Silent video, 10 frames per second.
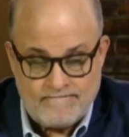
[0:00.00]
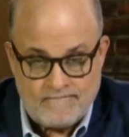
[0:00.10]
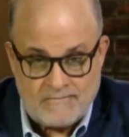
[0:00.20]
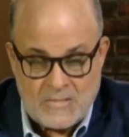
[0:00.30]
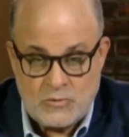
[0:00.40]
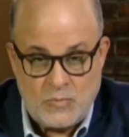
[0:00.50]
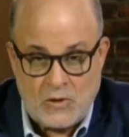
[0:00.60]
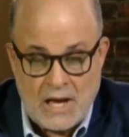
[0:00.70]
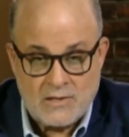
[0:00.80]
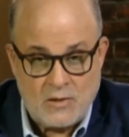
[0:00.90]
This
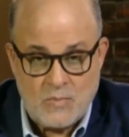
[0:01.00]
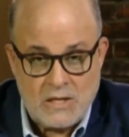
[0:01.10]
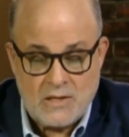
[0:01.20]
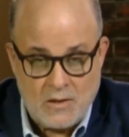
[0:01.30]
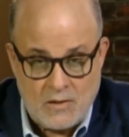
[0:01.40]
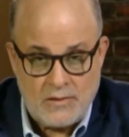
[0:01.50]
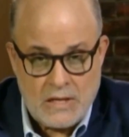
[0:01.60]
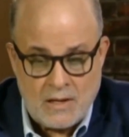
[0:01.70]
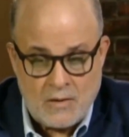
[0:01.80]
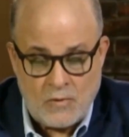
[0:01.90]
bill has to be killed,
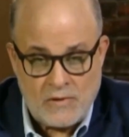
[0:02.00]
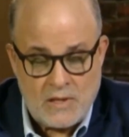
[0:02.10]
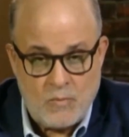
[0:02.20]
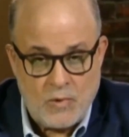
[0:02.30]
whether they